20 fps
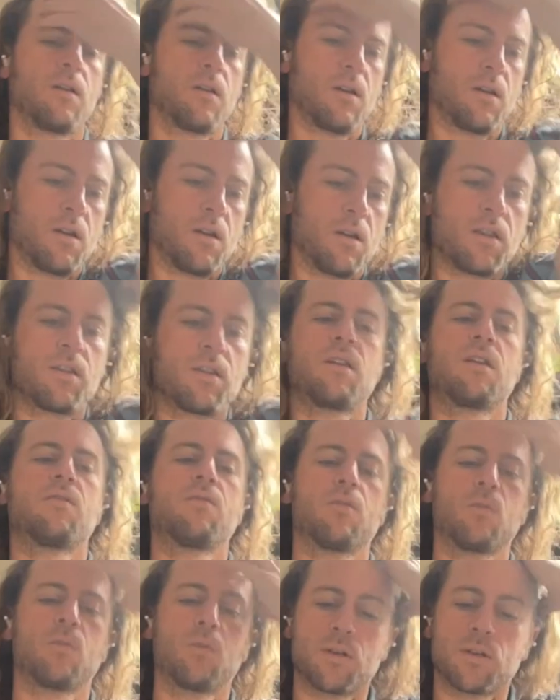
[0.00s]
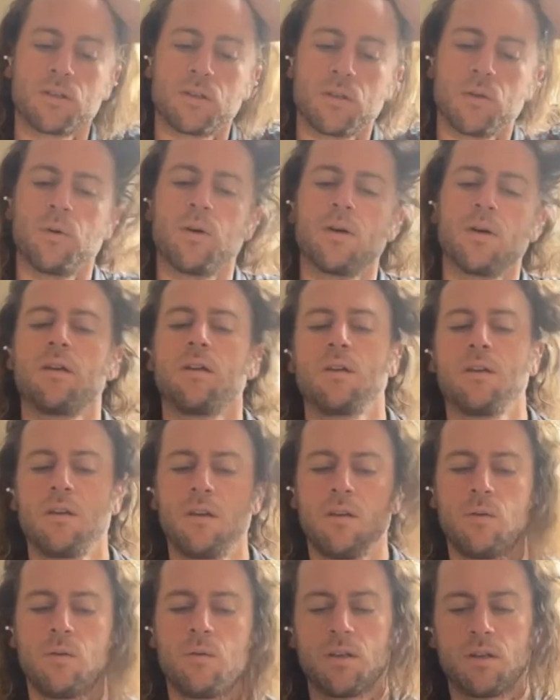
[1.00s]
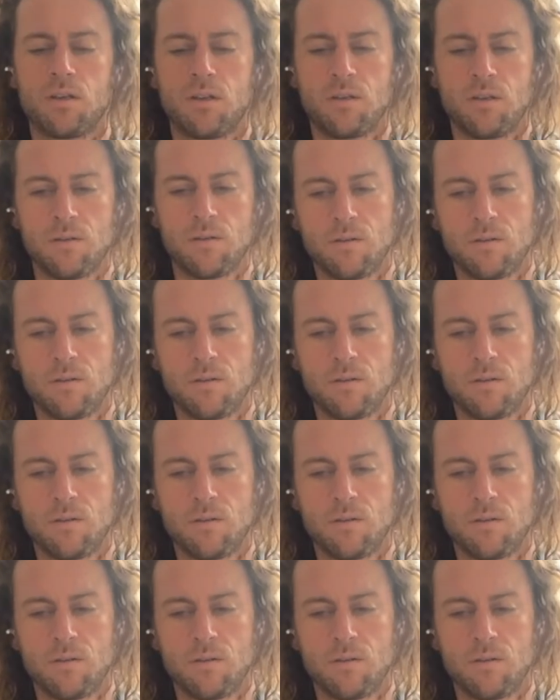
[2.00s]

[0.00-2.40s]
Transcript: Nothing ever works the way you want it to.